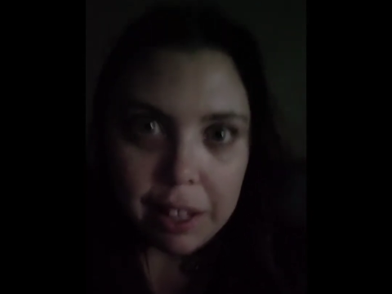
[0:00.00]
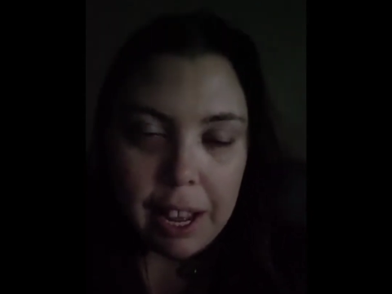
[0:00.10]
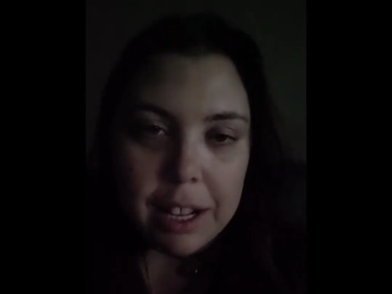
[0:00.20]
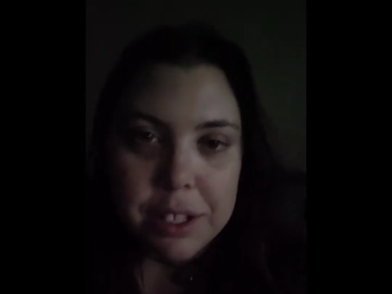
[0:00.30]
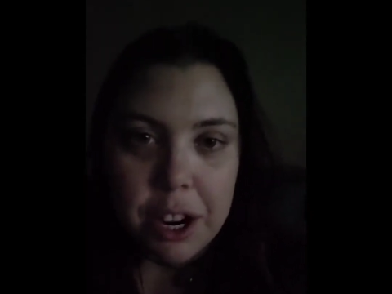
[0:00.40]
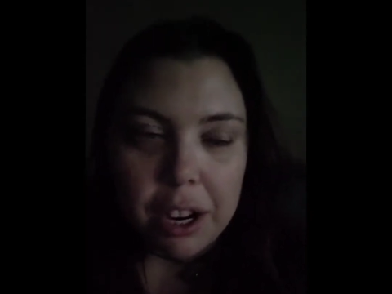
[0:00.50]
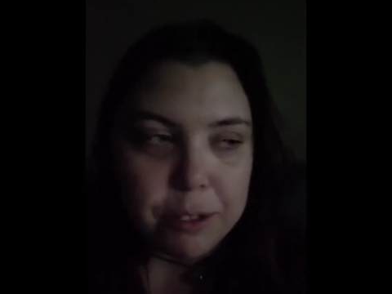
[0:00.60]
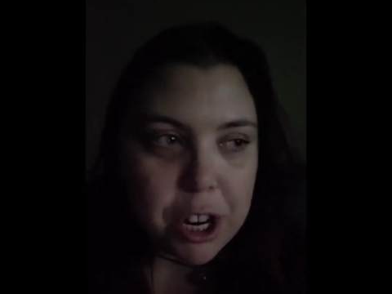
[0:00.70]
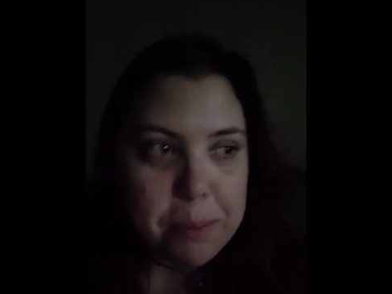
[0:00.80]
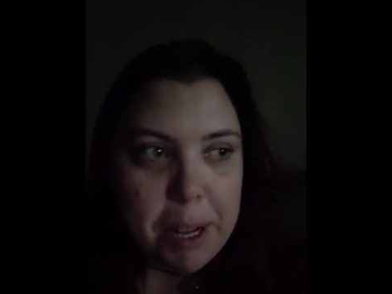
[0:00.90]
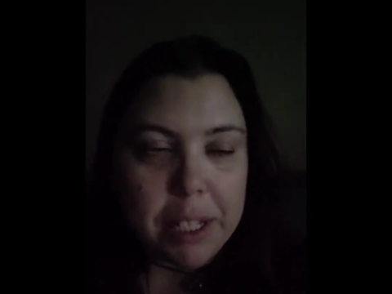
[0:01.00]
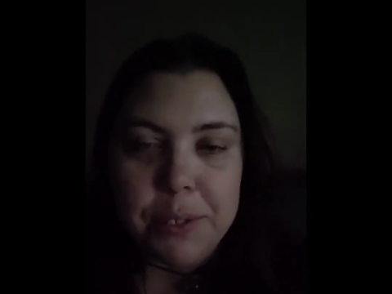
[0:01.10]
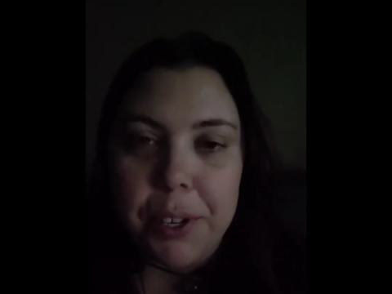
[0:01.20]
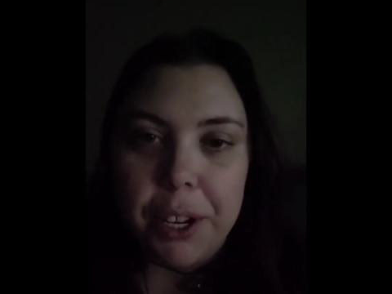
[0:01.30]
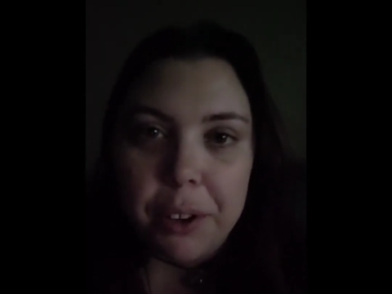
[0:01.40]
okay, sorry, I'm trying to make this
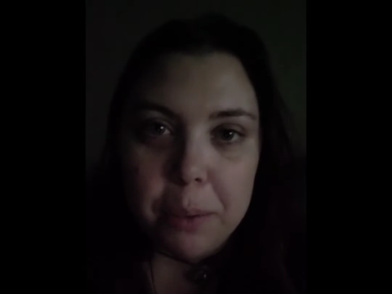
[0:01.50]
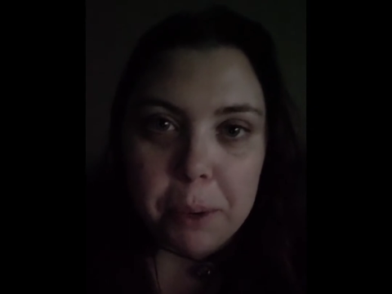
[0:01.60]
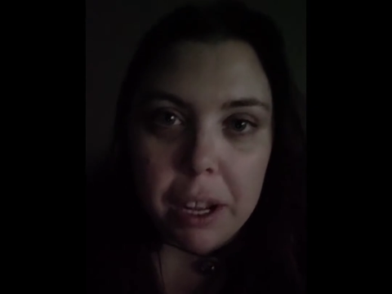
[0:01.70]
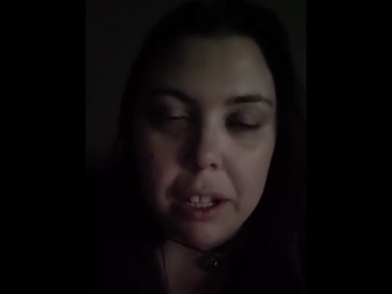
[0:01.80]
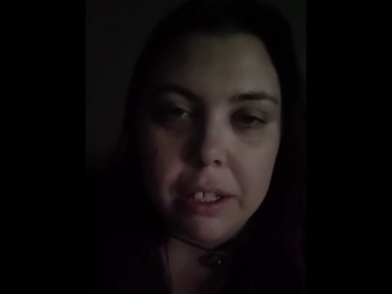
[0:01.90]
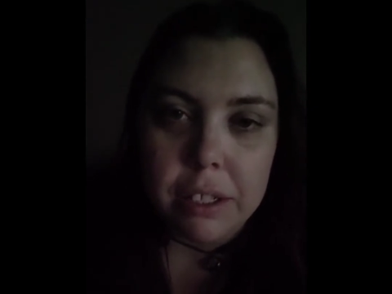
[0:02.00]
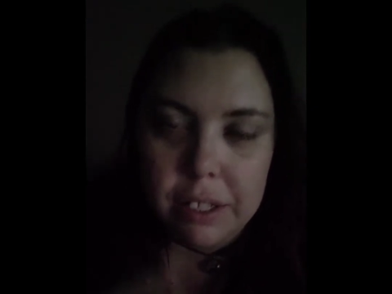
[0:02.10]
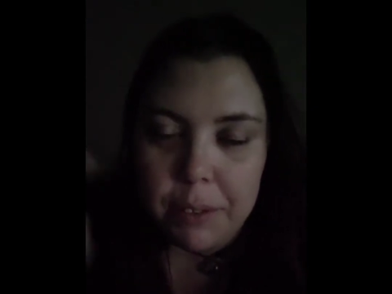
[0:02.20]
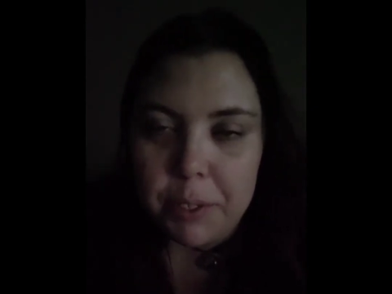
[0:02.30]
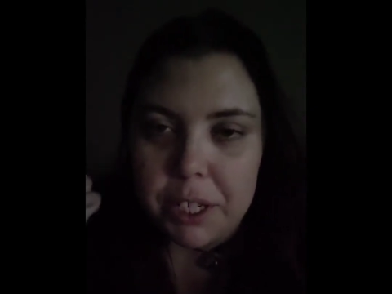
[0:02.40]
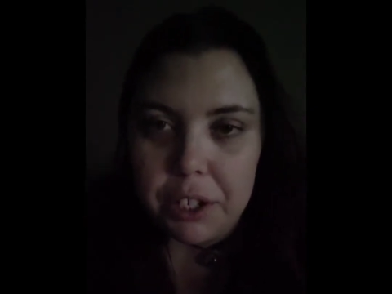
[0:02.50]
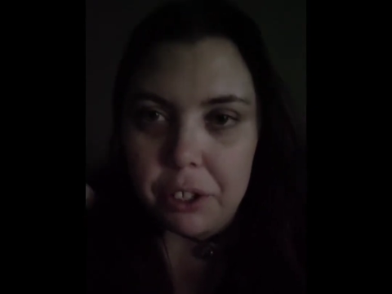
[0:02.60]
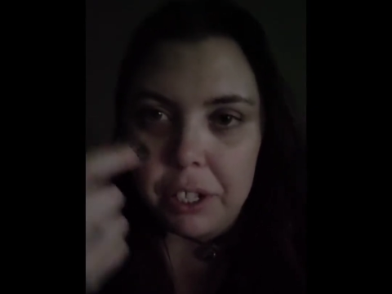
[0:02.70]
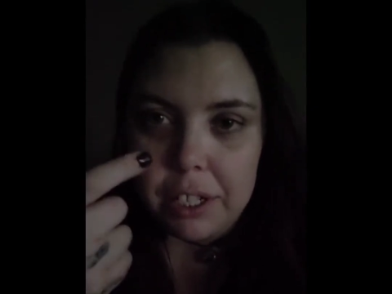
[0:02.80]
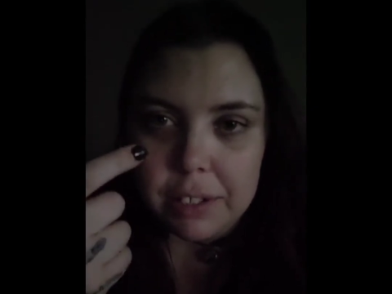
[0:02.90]
video, and my
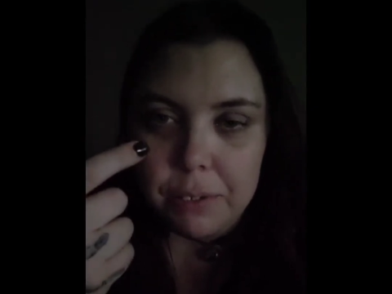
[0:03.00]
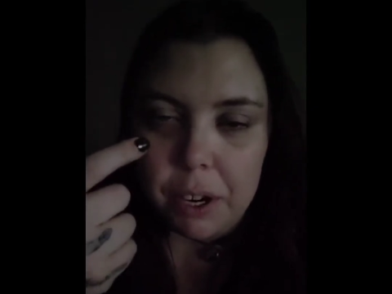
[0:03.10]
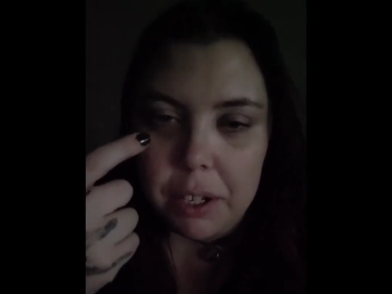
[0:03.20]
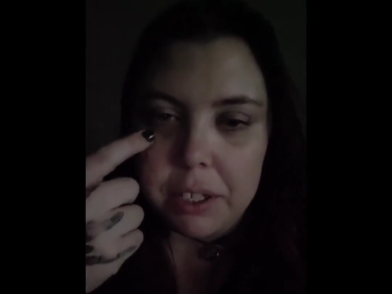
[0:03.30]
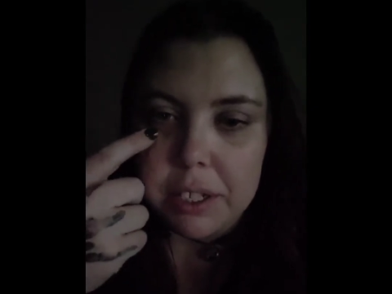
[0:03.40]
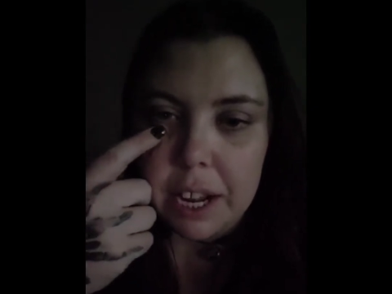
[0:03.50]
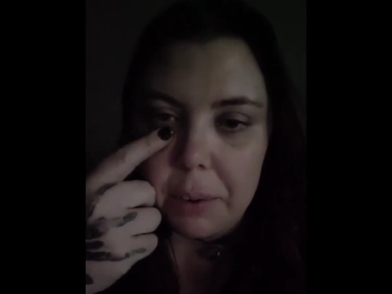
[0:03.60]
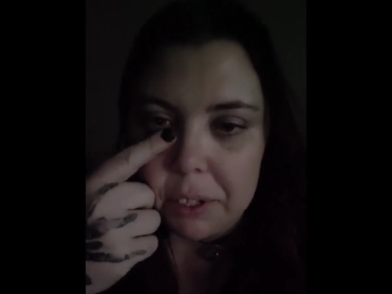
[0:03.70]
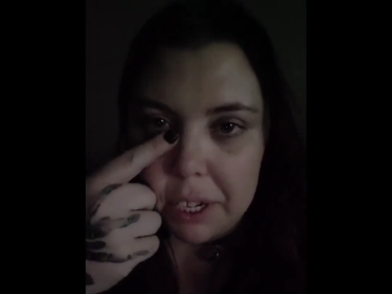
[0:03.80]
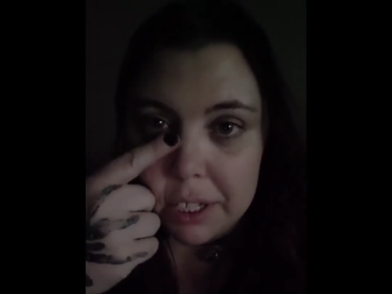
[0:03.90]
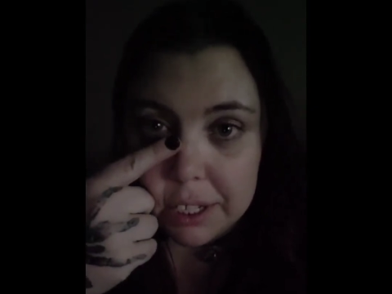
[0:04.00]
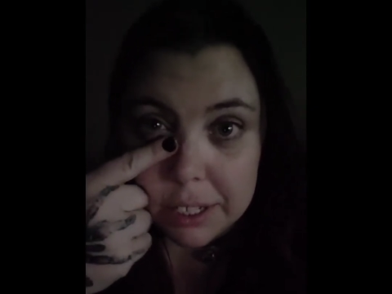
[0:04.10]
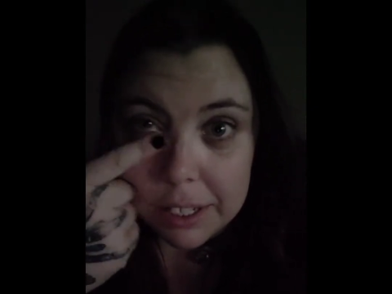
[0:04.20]
17-year-old has a friend staying with us.